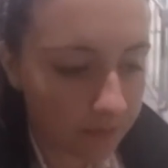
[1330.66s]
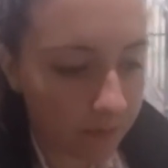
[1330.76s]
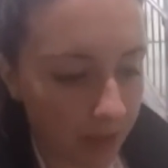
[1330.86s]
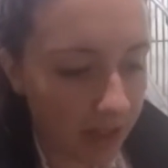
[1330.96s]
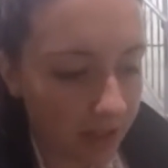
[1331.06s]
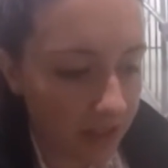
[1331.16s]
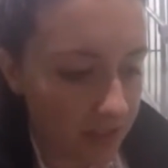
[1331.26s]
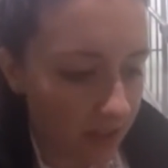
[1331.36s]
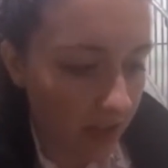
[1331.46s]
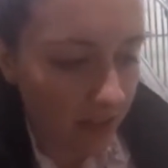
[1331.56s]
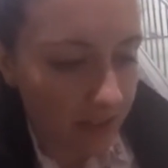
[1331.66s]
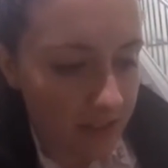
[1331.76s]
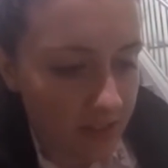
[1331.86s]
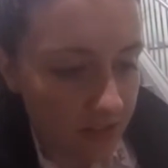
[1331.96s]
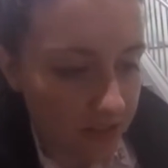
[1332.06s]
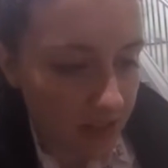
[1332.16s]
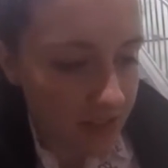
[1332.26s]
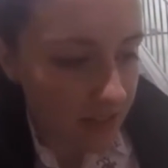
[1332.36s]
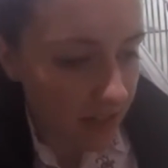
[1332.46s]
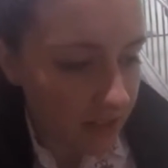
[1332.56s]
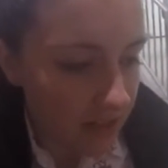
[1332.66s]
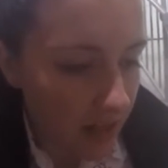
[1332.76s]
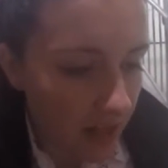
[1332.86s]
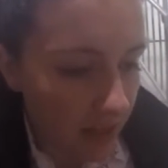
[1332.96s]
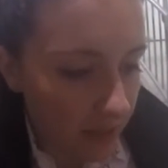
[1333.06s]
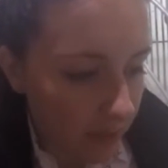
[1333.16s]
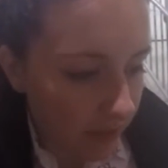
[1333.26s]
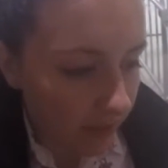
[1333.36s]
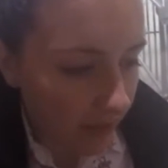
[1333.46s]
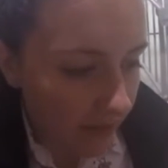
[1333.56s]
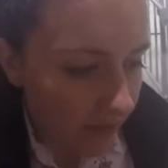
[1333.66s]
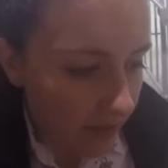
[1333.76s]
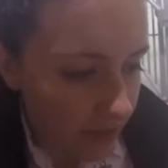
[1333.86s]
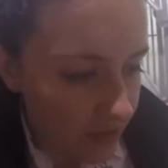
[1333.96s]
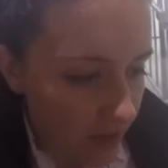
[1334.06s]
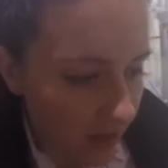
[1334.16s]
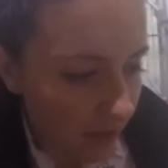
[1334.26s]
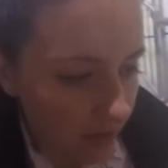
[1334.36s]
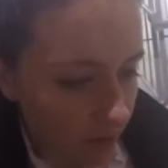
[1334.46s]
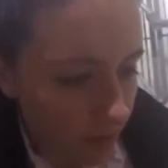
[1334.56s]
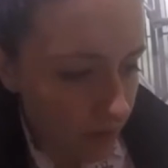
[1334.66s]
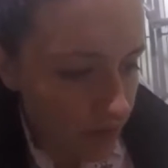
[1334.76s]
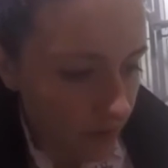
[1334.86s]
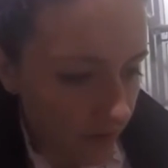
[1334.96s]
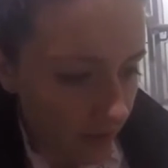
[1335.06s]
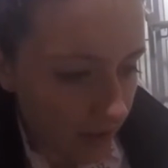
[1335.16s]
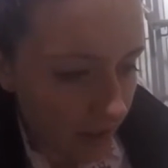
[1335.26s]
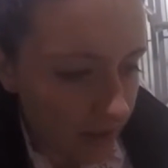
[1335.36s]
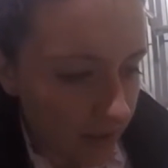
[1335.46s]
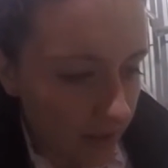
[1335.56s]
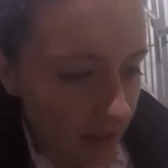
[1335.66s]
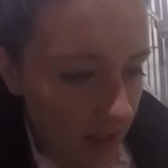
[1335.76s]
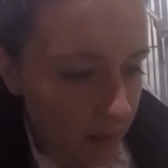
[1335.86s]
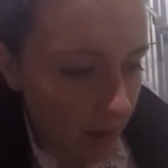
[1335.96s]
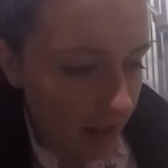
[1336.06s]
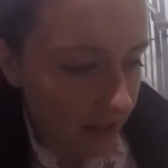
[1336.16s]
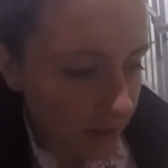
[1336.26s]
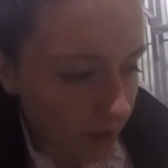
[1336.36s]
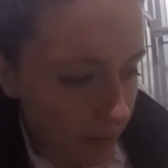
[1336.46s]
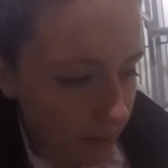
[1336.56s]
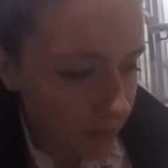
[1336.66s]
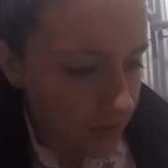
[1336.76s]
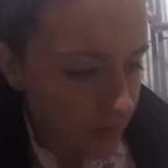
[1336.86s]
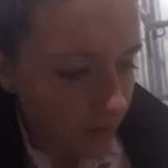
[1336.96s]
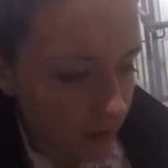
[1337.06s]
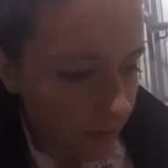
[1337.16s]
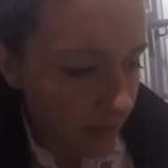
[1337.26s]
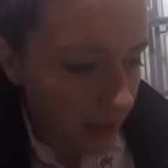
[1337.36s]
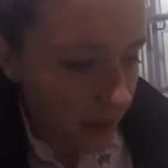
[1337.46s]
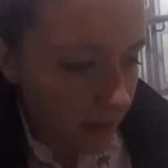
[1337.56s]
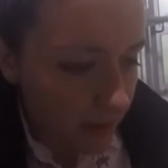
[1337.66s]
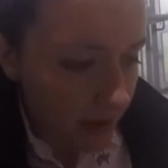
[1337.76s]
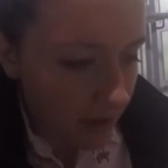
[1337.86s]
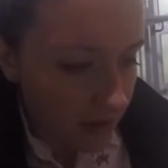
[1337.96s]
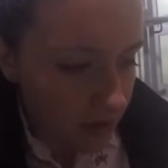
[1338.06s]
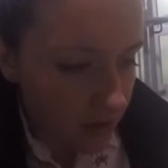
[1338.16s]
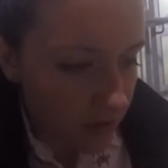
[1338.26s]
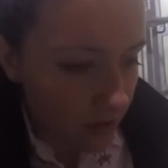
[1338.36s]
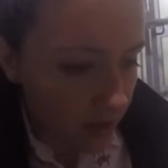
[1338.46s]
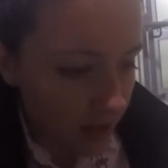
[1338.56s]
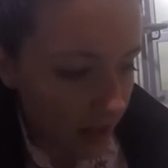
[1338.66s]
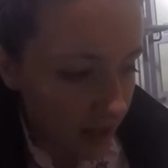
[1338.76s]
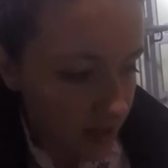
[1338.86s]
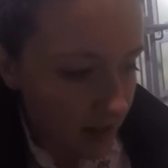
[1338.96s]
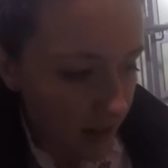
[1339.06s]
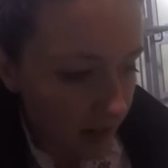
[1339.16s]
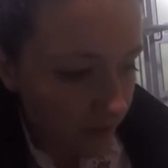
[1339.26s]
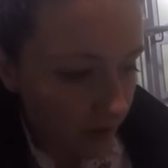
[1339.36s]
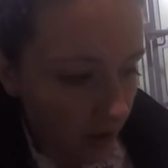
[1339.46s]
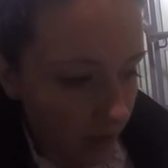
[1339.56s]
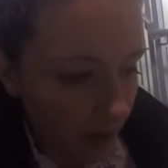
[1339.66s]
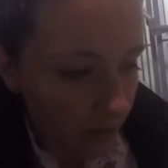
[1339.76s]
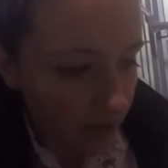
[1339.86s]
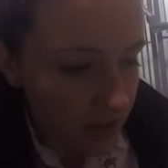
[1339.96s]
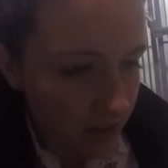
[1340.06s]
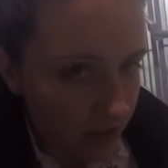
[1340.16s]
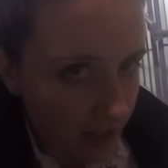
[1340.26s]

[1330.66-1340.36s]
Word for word: barracks clock that still said six, the mother laughing and drawing her tableaux over her head. Mocking the probable storm, up in the mountains, two drunken gods standing far apart were still